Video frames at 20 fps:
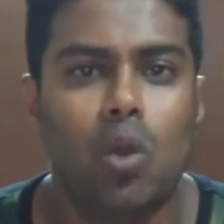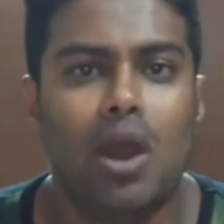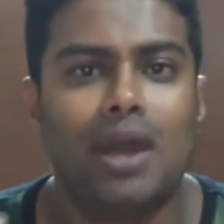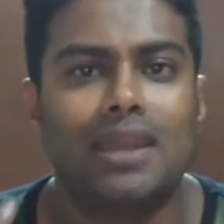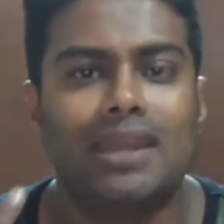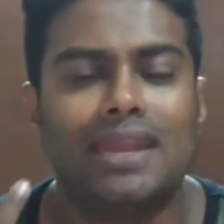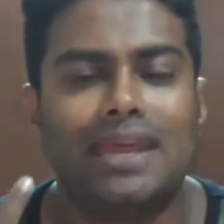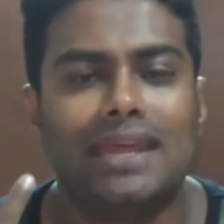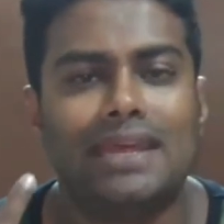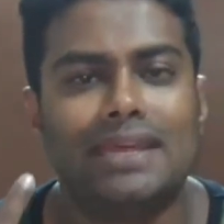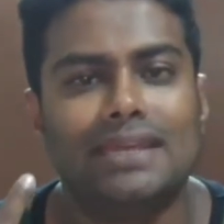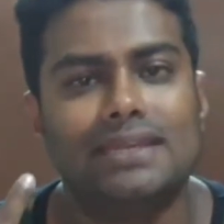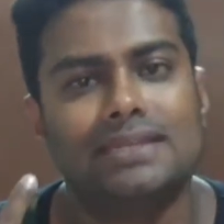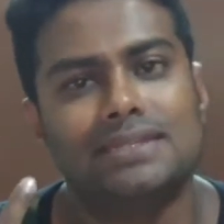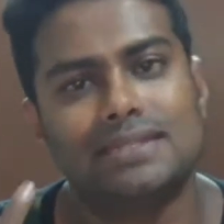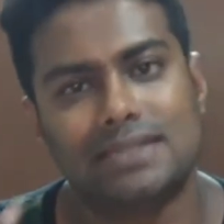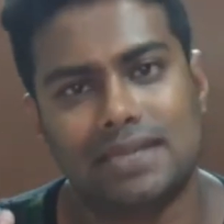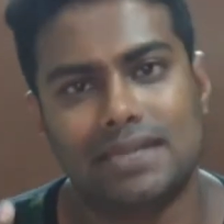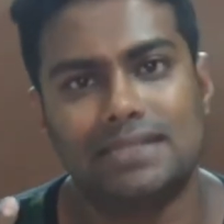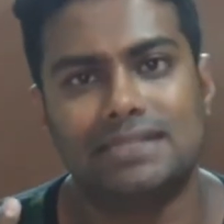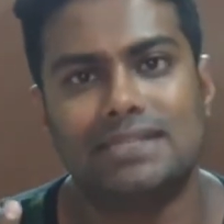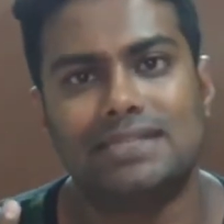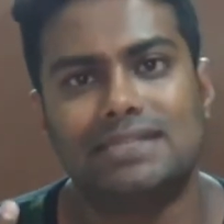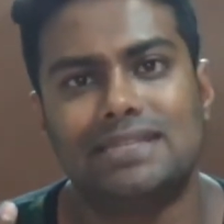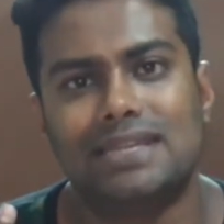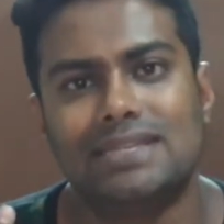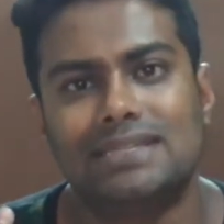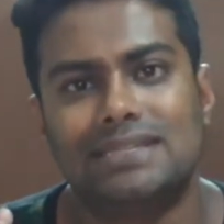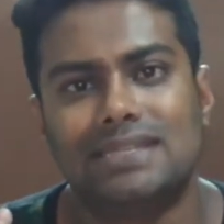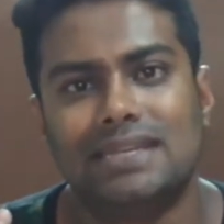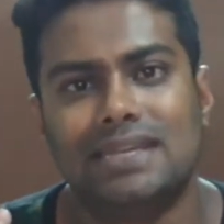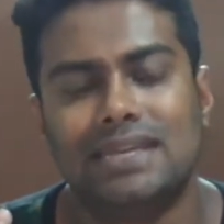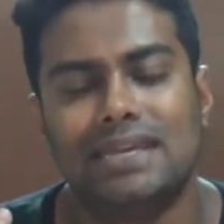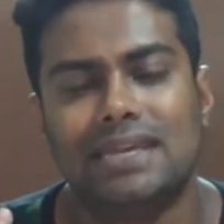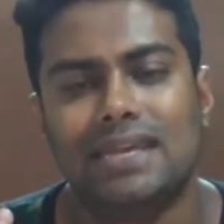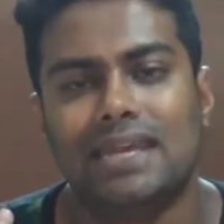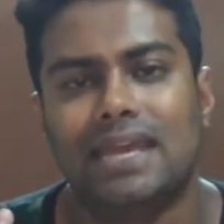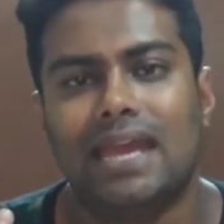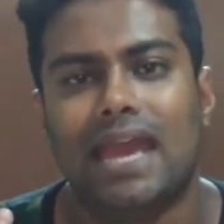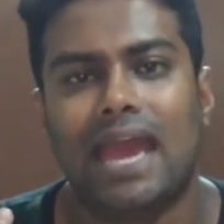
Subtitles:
One is consistency,